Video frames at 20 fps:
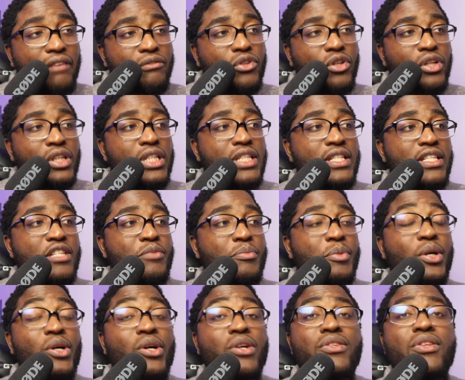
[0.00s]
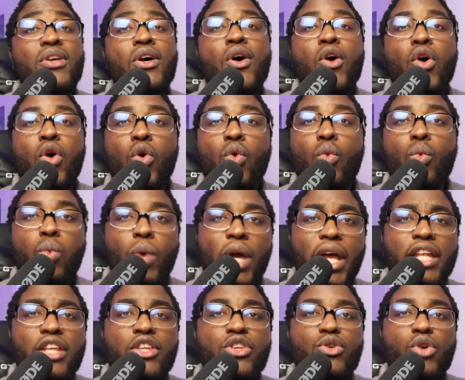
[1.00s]
I've done this is because
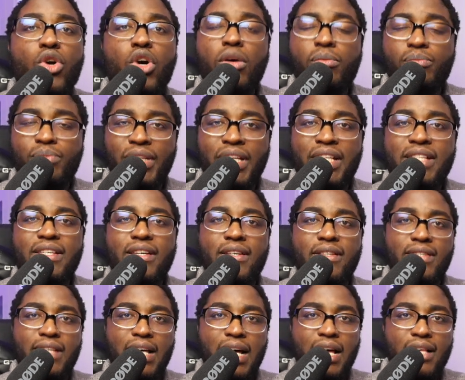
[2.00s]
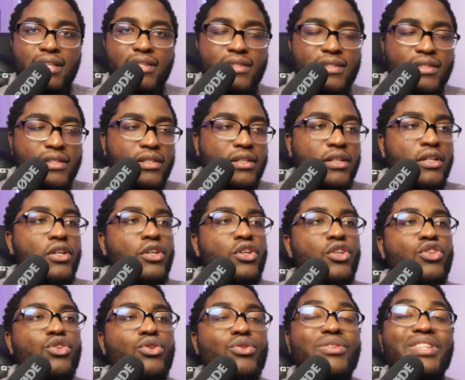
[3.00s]
when you complete a task,
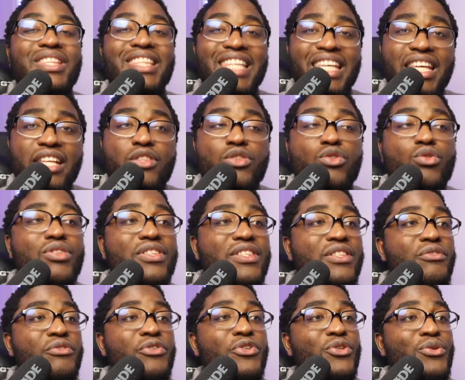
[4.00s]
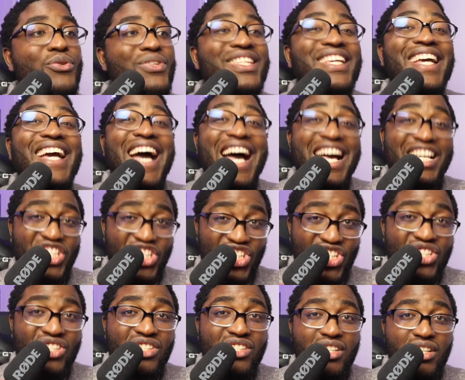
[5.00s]
you need to still use
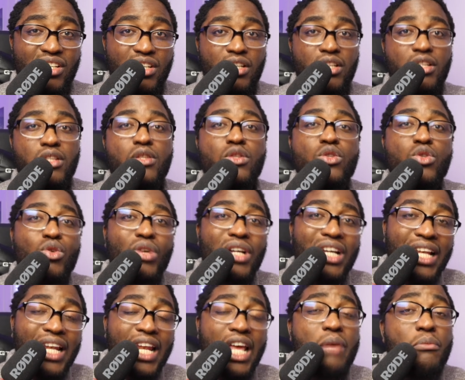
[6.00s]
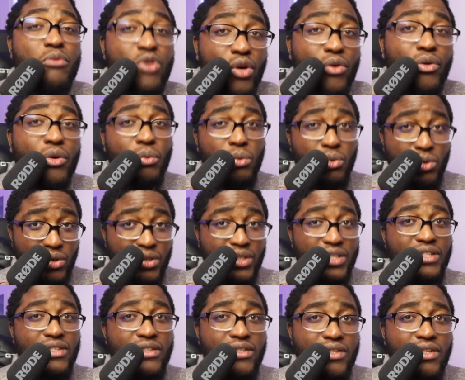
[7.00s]
cash to claim your
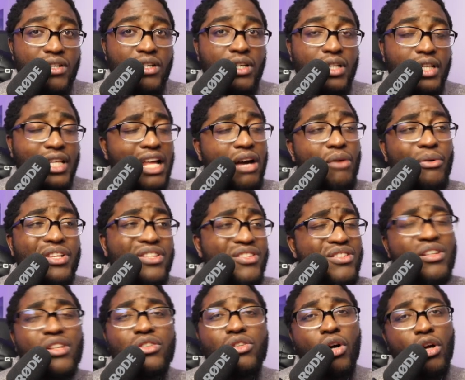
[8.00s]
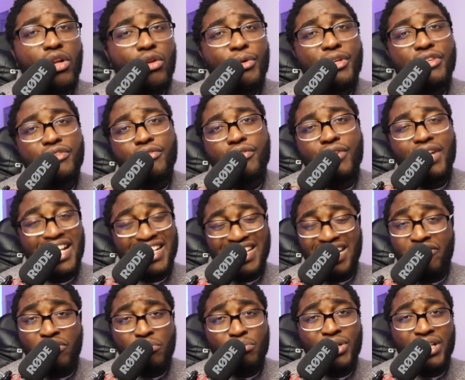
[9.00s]
rewards. Now, it's not always free as
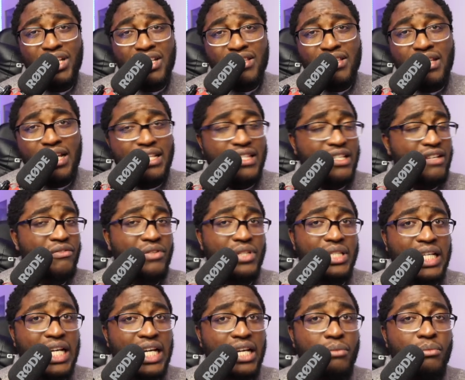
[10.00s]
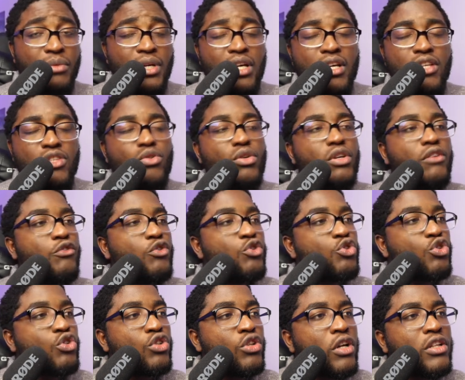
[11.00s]
everybody says every time. So if you
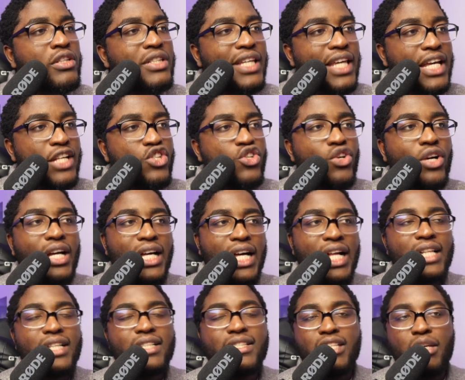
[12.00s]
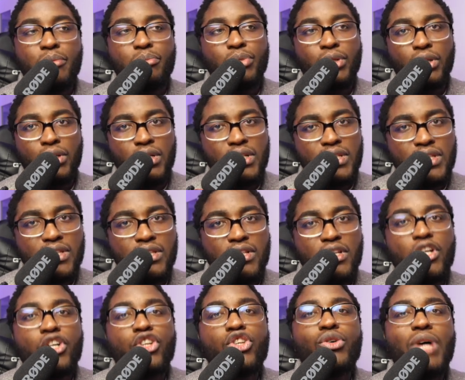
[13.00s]
do not get your Galxe Plus,
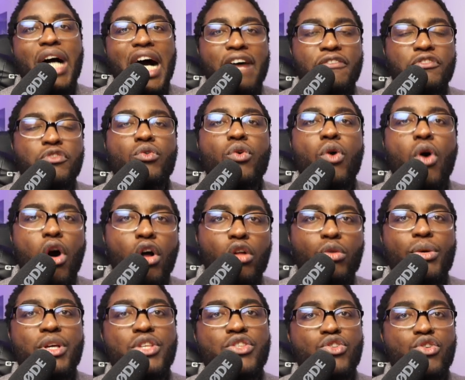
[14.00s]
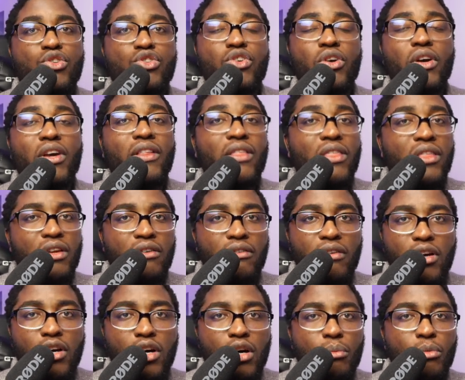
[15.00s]
you have to always use your
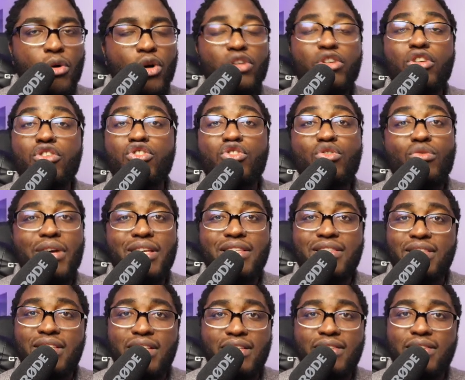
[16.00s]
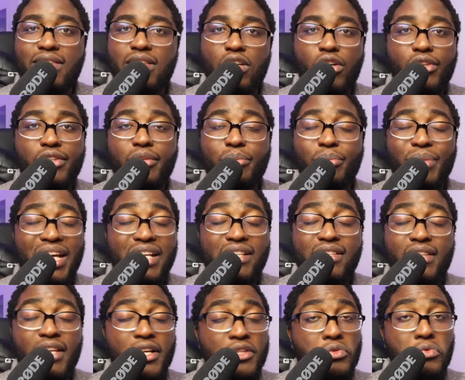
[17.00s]
Ethereum or your USDC on the
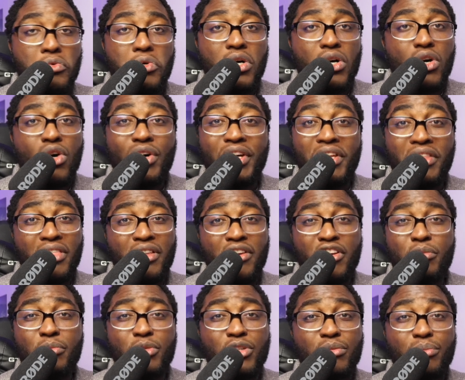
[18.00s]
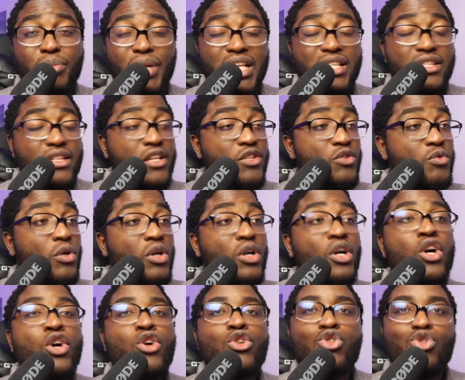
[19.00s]
base network or Ethereum on the base network
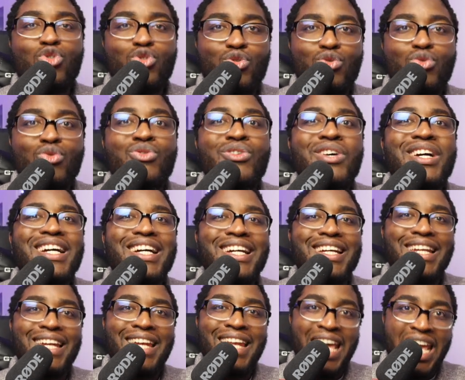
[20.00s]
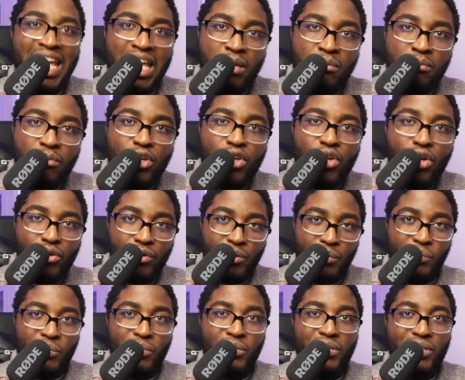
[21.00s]
to claim your
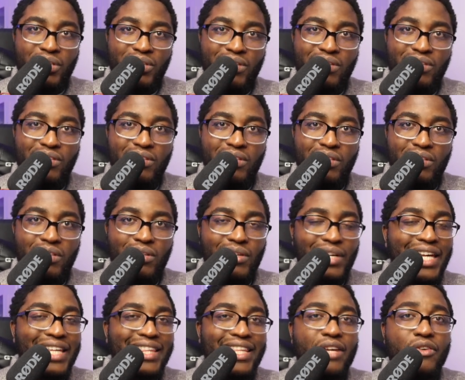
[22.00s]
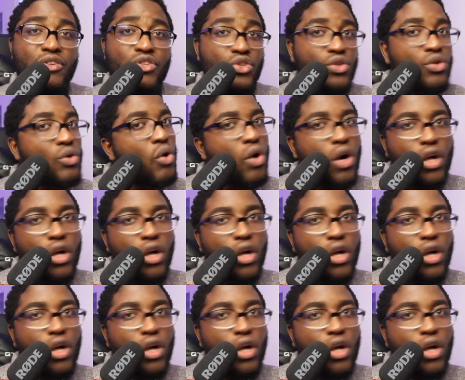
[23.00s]
rewards. Okay, there is no